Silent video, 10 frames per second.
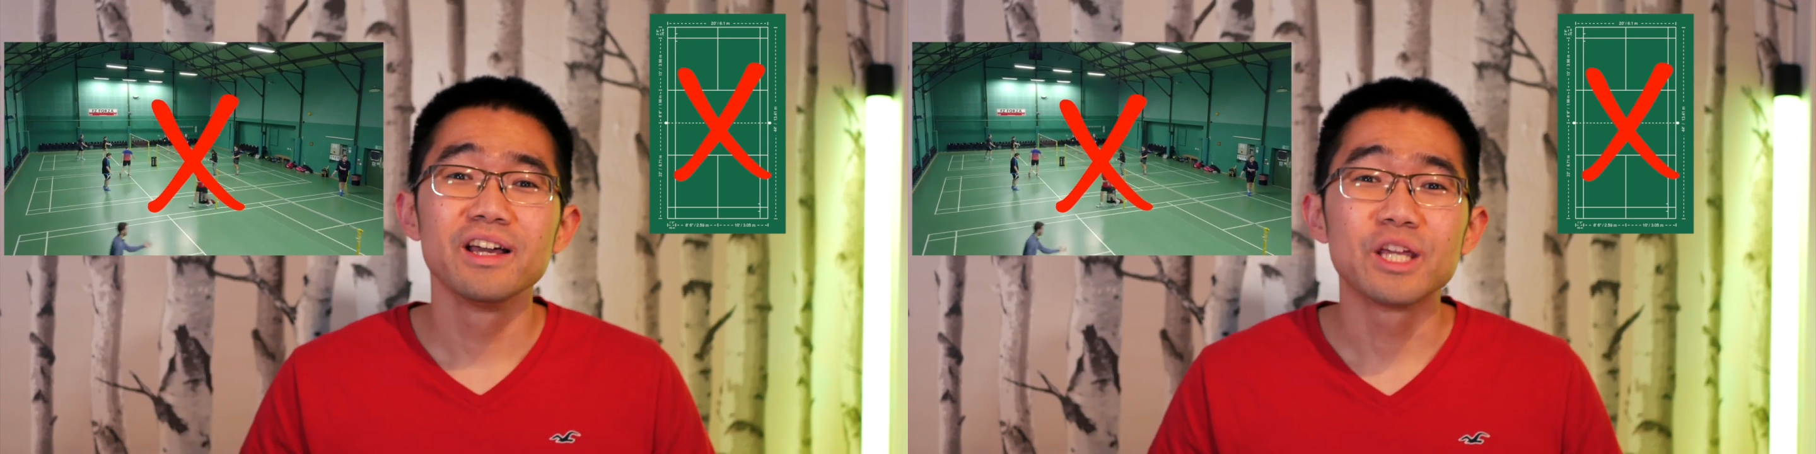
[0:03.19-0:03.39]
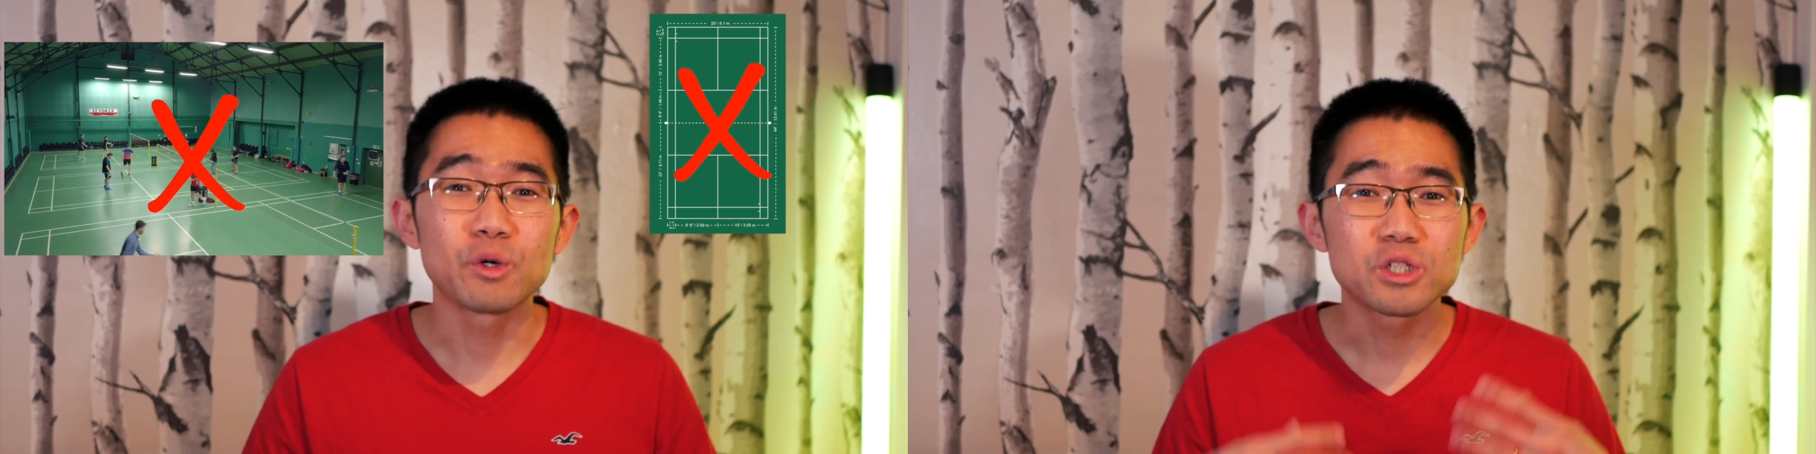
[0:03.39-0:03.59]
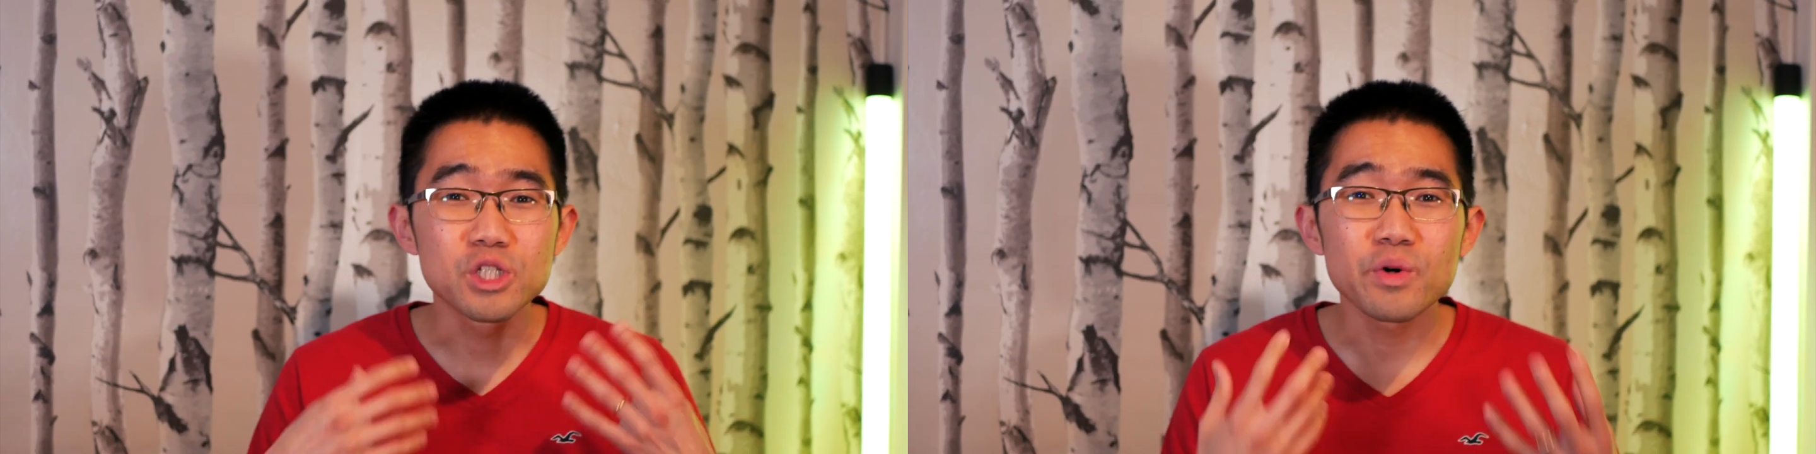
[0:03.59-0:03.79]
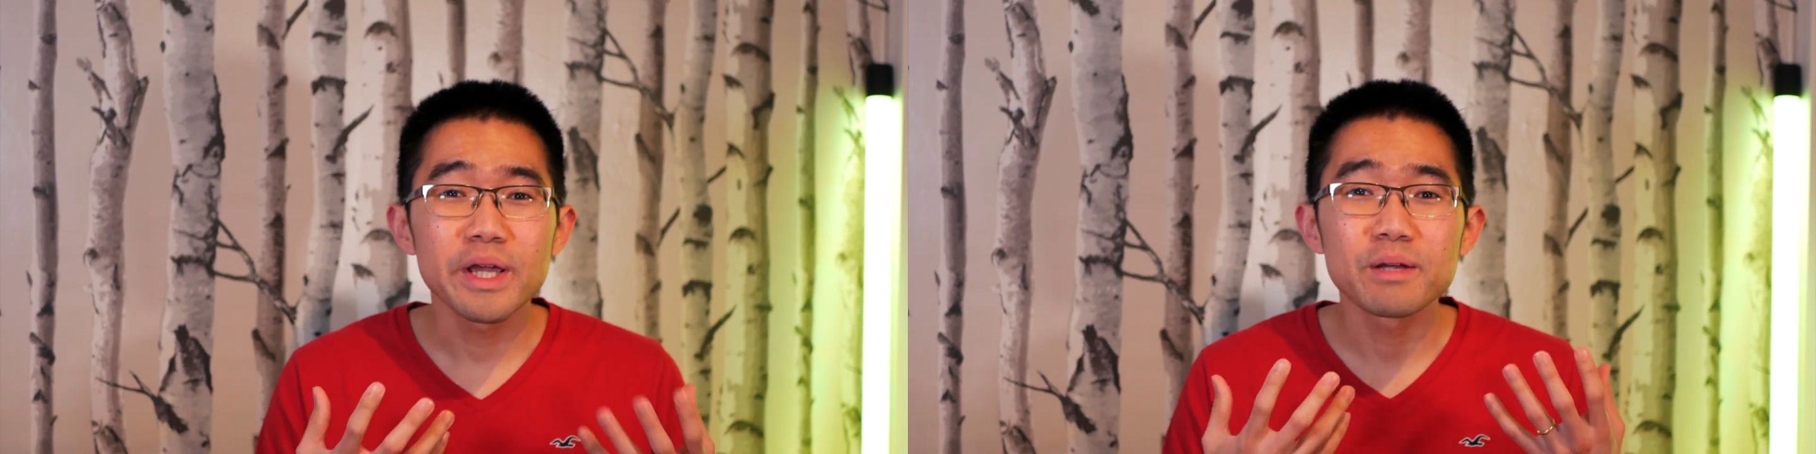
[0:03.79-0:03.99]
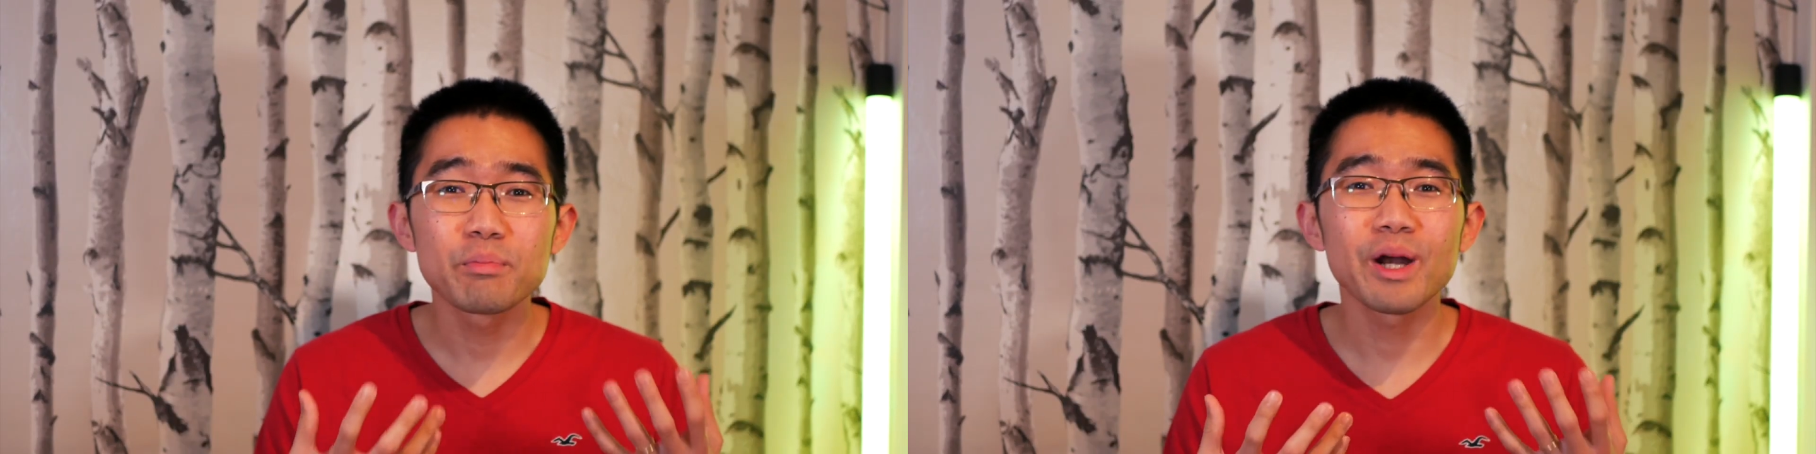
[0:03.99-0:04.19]
you want to
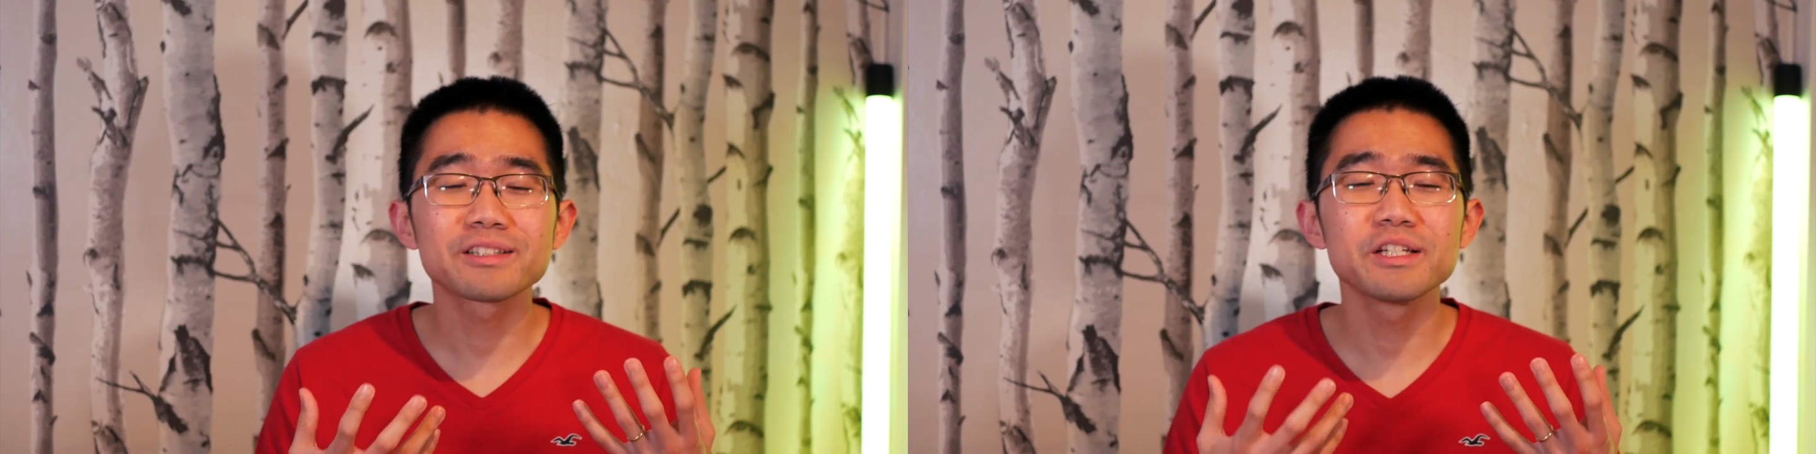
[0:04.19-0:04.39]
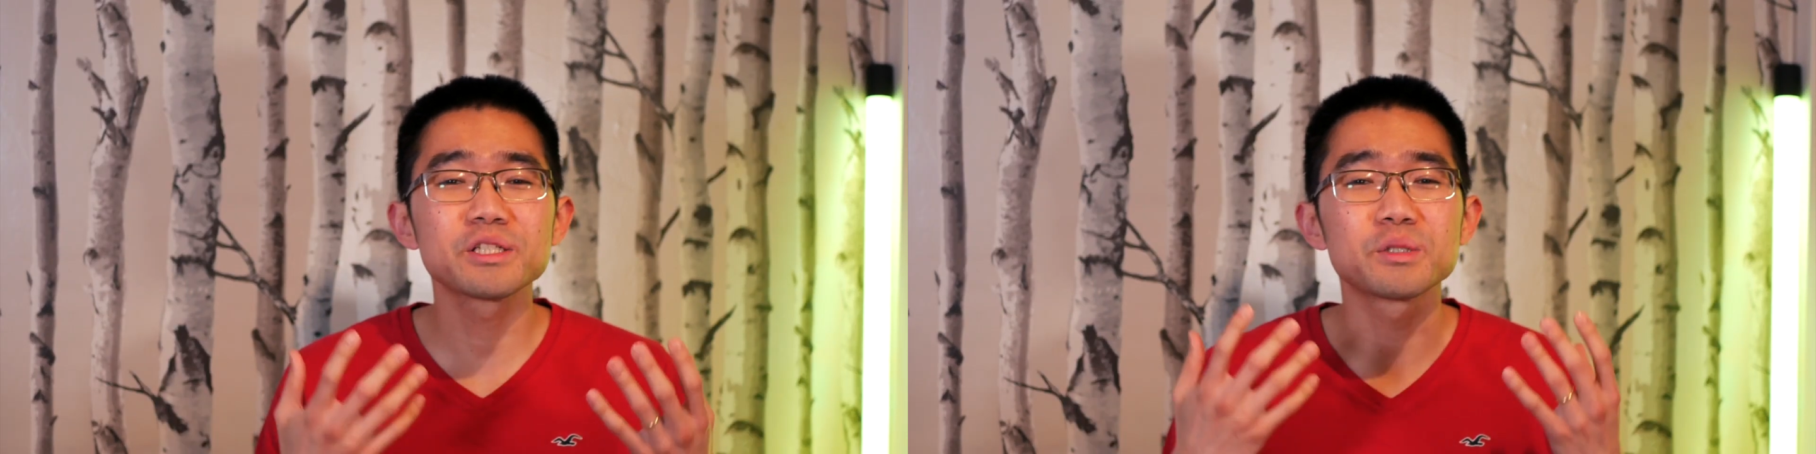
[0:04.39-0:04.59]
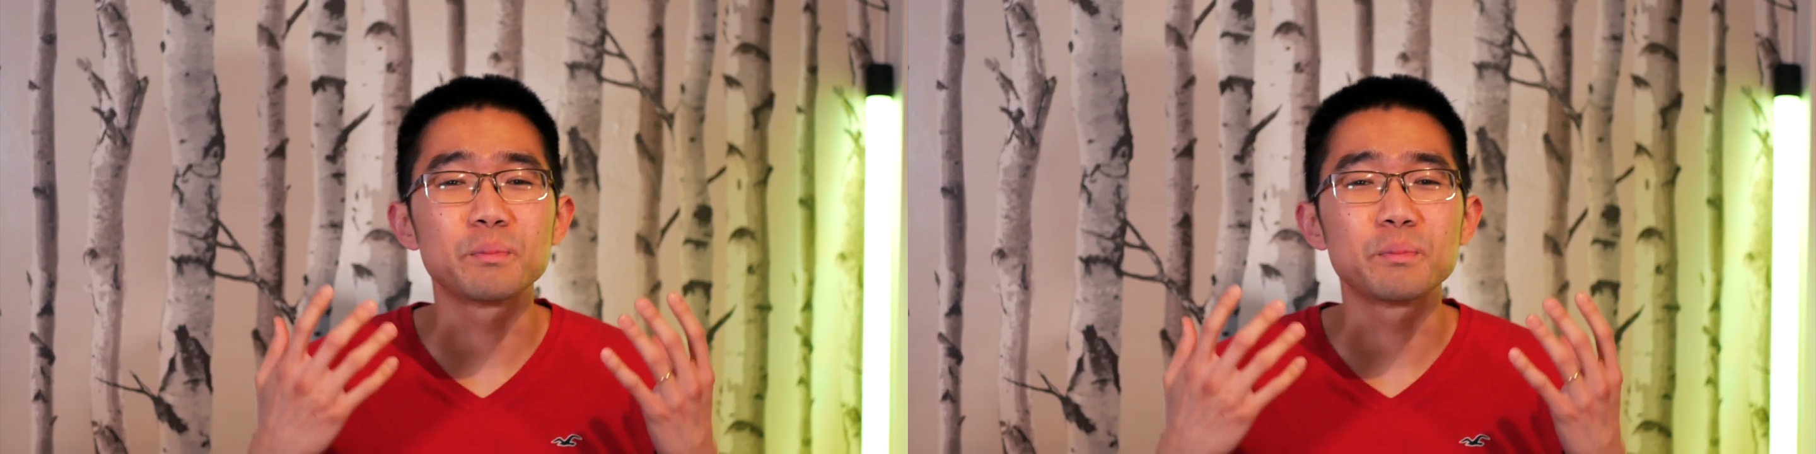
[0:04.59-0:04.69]
train and practice